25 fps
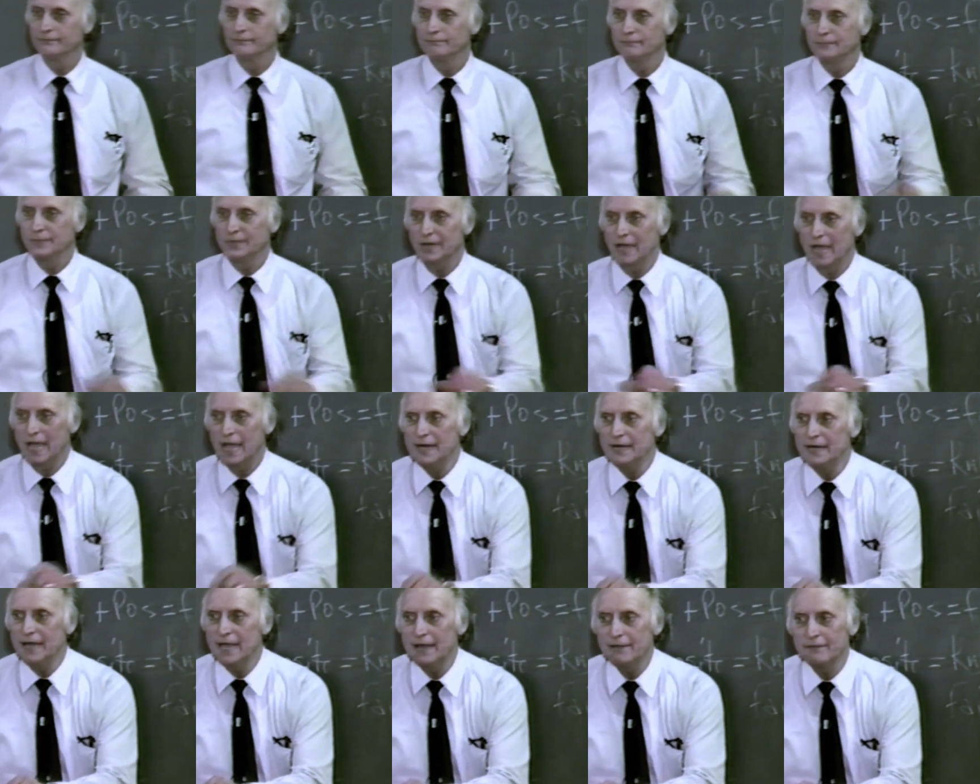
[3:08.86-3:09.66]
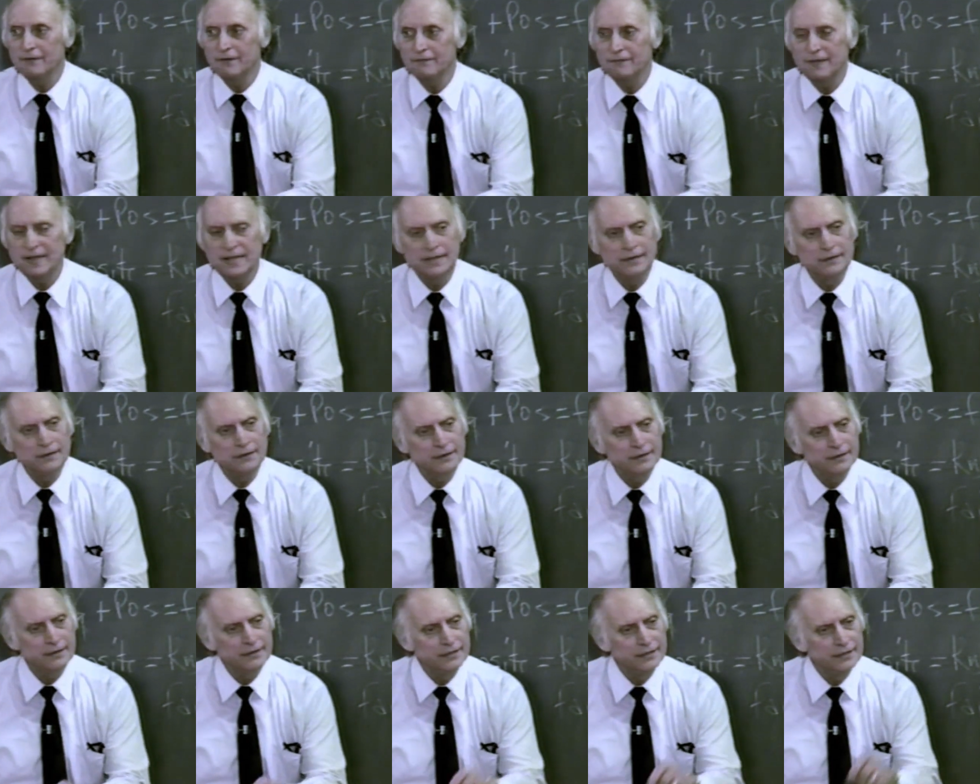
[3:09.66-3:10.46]
But it had to have a
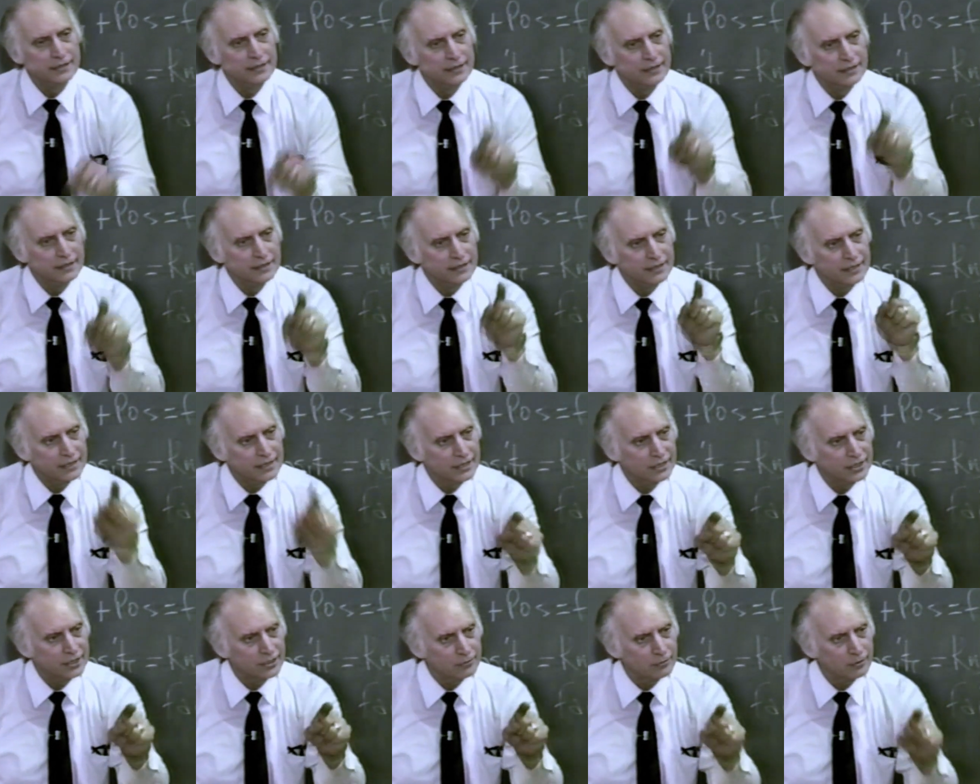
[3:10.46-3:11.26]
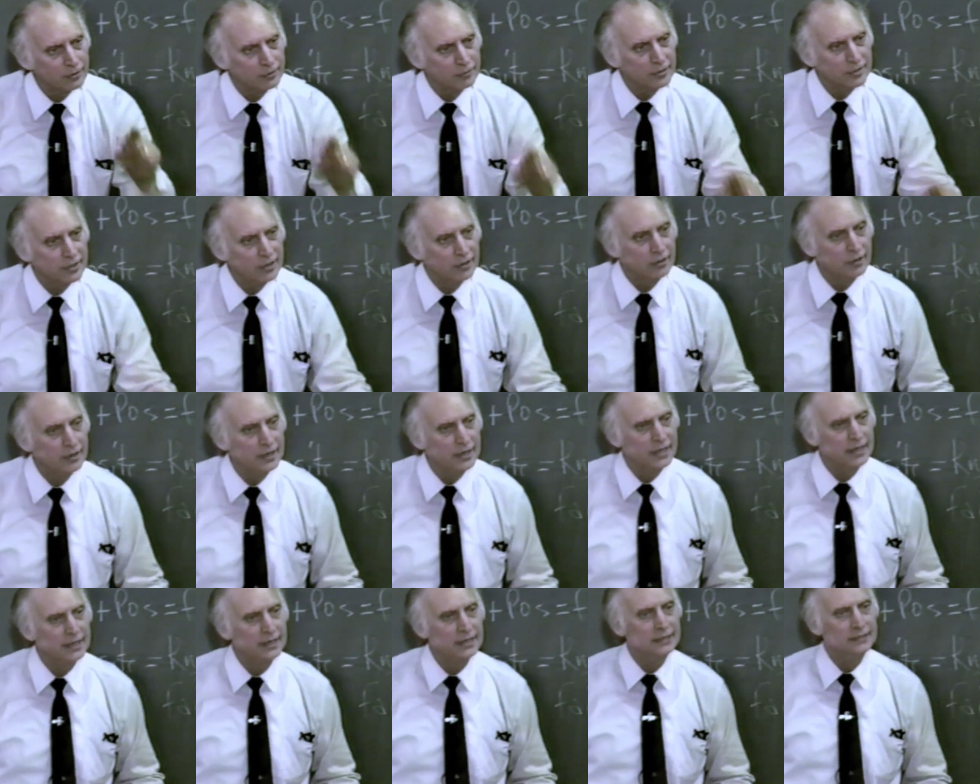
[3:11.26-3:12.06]
failure to get us where we are
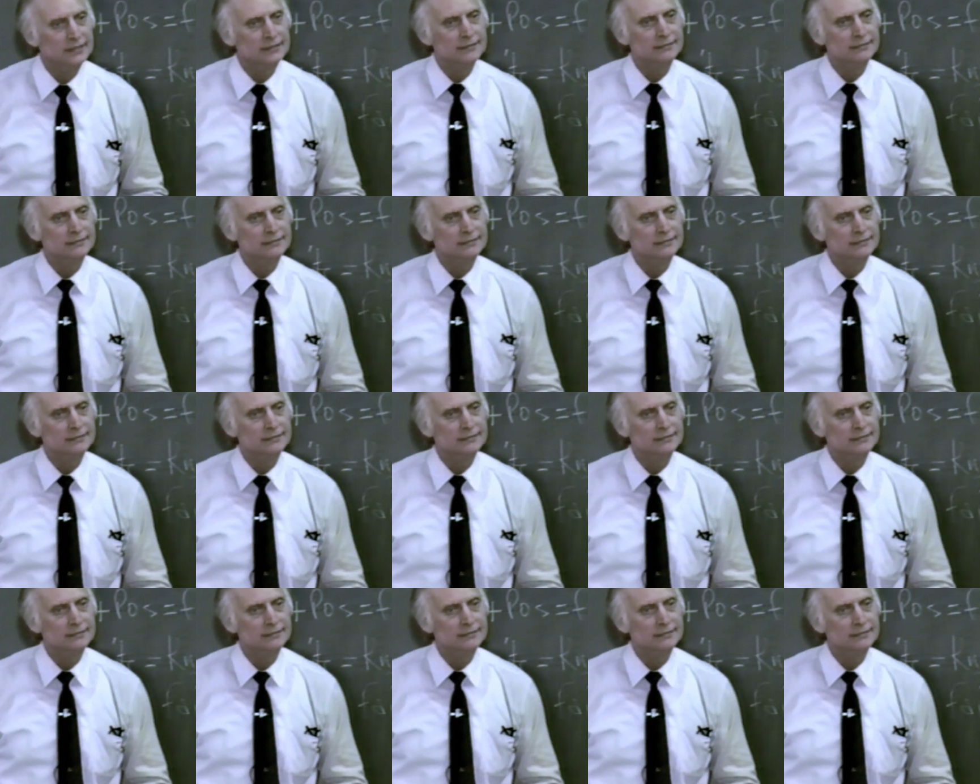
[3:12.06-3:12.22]
now.